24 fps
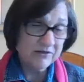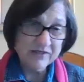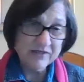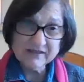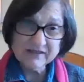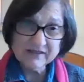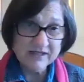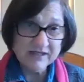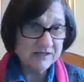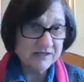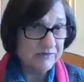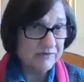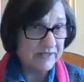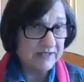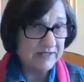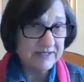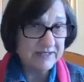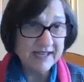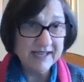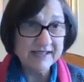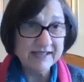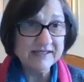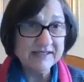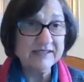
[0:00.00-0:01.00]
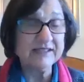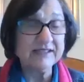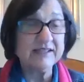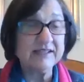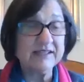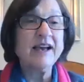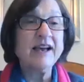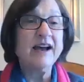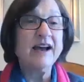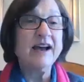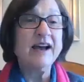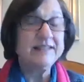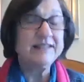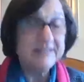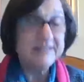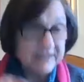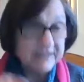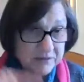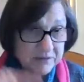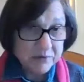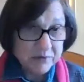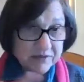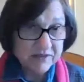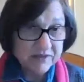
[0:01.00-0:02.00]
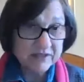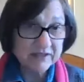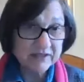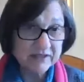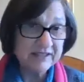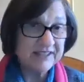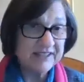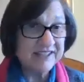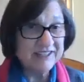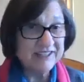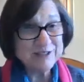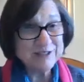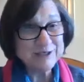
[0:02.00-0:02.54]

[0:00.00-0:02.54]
sounds fantastic. I did put the link